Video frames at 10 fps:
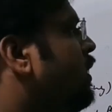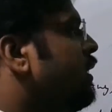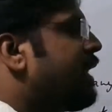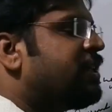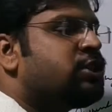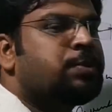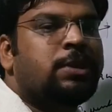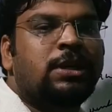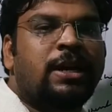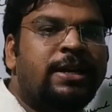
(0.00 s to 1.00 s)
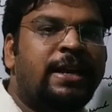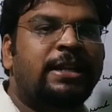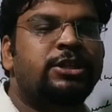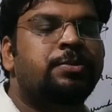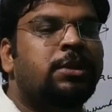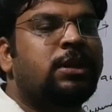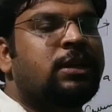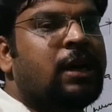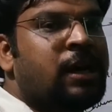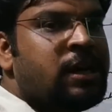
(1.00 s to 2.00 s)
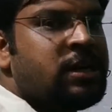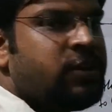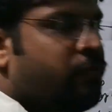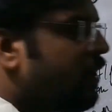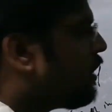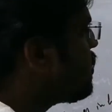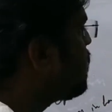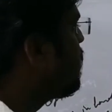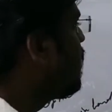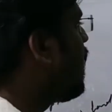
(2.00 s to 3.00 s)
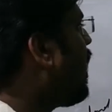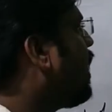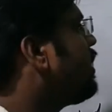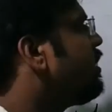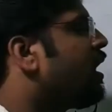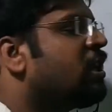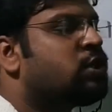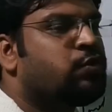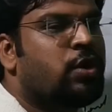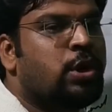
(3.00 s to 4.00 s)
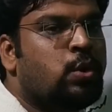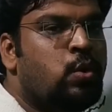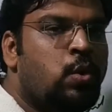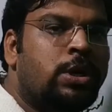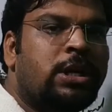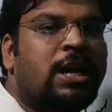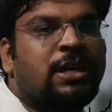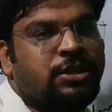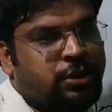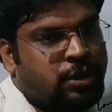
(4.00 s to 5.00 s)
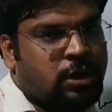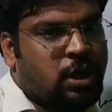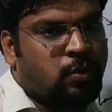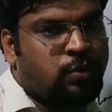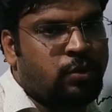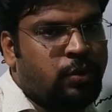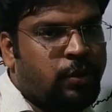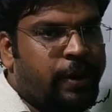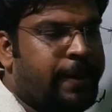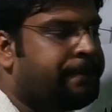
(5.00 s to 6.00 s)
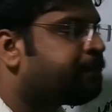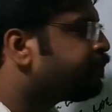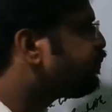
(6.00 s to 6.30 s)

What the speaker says: tangible, intangible, current, fixed, are transferred to realization account. Okay,